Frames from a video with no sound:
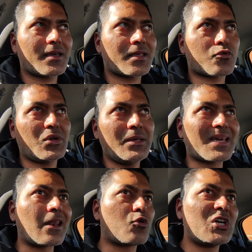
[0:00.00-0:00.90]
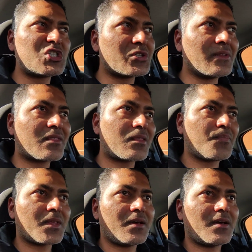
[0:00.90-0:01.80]
extreme calculations
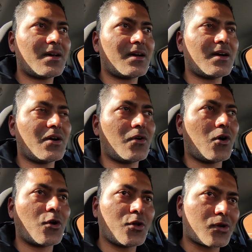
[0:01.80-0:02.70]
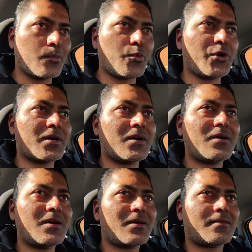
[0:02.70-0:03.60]
on your computer
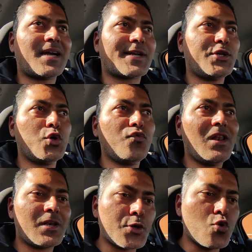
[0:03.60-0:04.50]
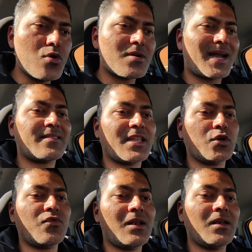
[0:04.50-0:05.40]
that you will do and then
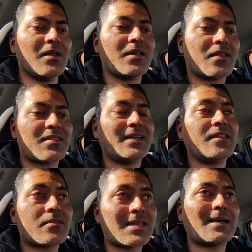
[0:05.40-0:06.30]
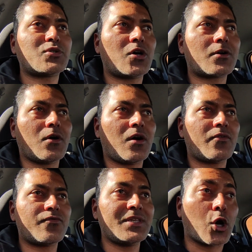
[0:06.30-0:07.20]
you will send the snapshot
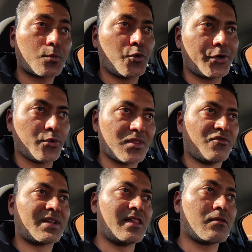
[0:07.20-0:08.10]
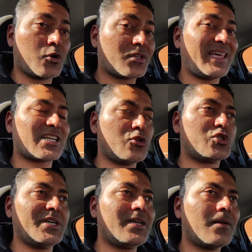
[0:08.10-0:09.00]
of the output to someone else, not the actual
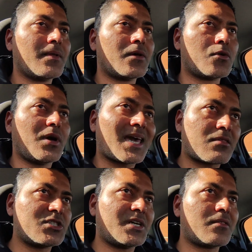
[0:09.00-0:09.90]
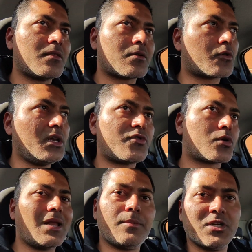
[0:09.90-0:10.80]
sheet. So Excel sheets, it's not really for
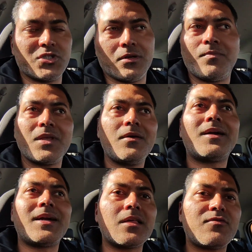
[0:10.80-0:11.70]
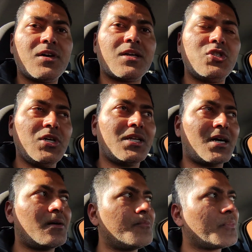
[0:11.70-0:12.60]
collaboration. And that is where
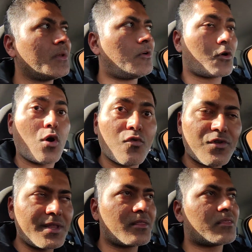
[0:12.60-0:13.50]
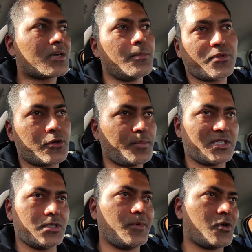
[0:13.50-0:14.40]
Jira or Confluence comes into
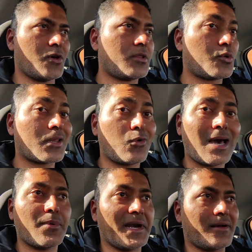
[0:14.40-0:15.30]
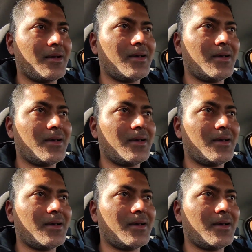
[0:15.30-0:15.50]
picture because you can collaborate